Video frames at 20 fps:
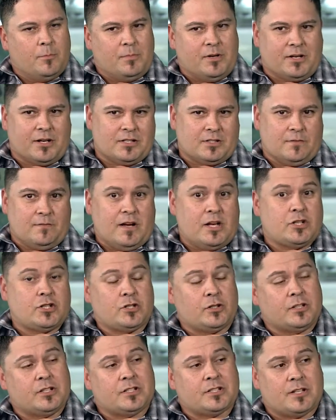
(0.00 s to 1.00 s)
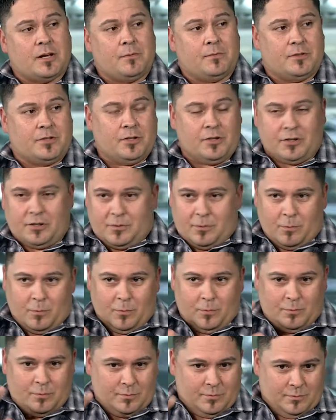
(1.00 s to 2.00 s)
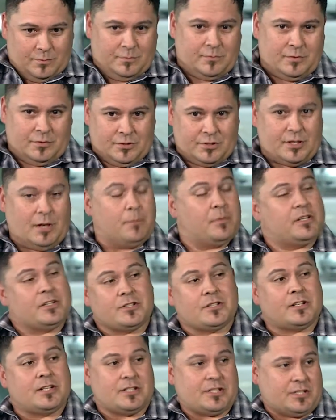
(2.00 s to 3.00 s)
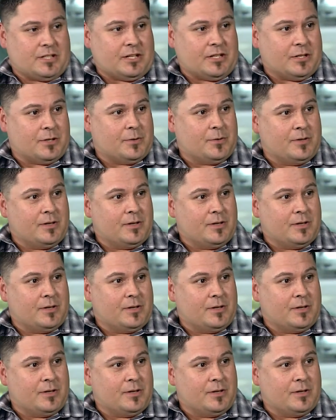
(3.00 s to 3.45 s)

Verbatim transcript: because eventually some you're gonna somebody's gonna see you